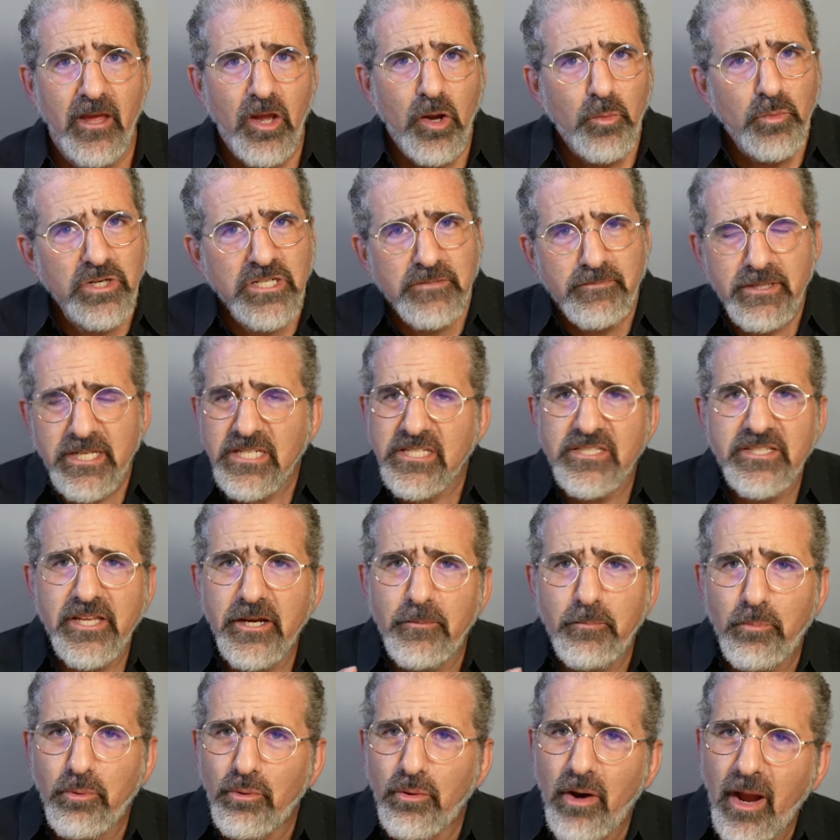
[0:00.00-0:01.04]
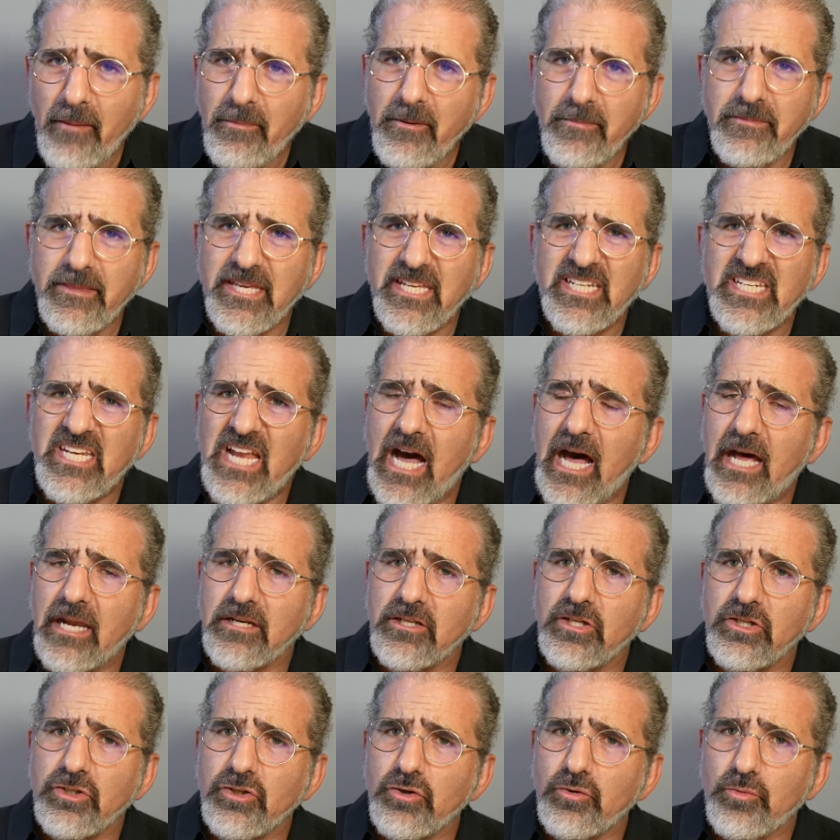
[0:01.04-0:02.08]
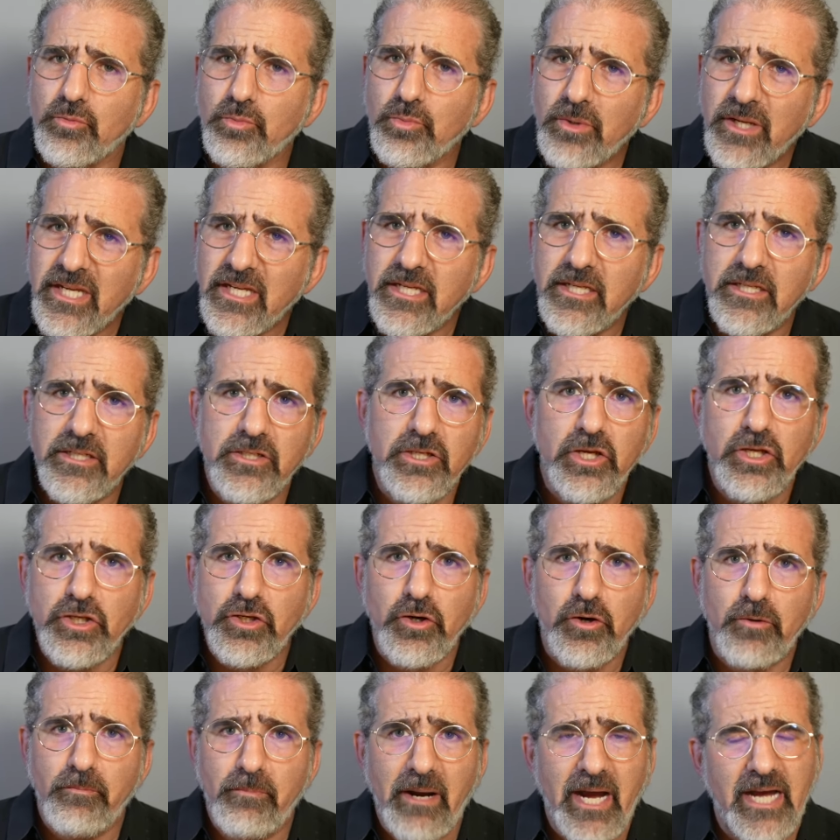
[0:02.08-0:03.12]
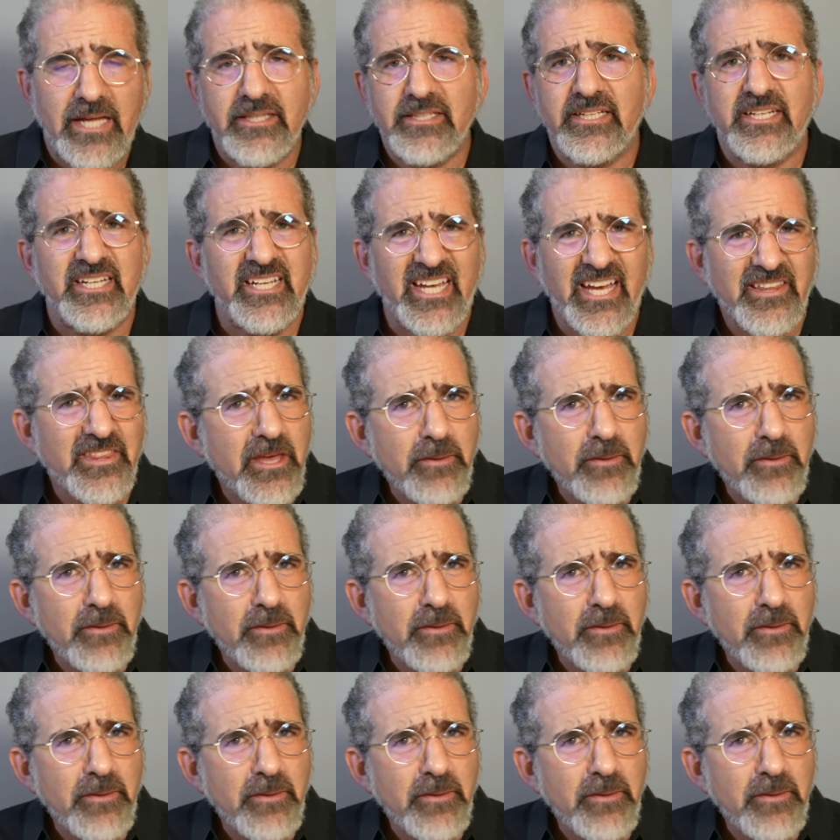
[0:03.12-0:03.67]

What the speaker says: which means they're probably not going to read your pilot again.